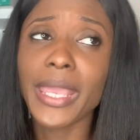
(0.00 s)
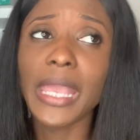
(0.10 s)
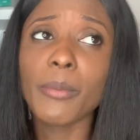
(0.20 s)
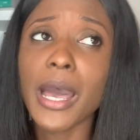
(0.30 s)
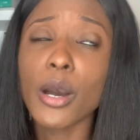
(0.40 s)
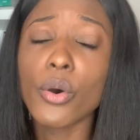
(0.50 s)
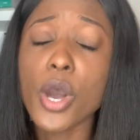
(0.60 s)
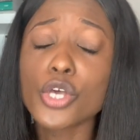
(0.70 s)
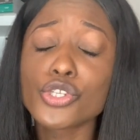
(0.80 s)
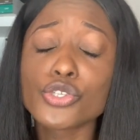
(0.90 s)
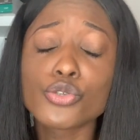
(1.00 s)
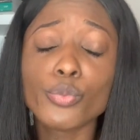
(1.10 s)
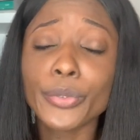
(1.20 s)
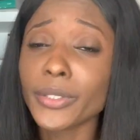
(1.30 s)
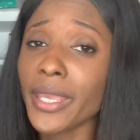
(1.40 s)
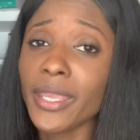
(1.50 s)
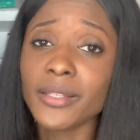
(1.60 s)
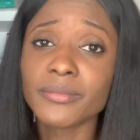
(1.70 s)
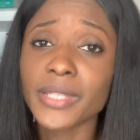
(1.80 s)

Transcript: came out super late.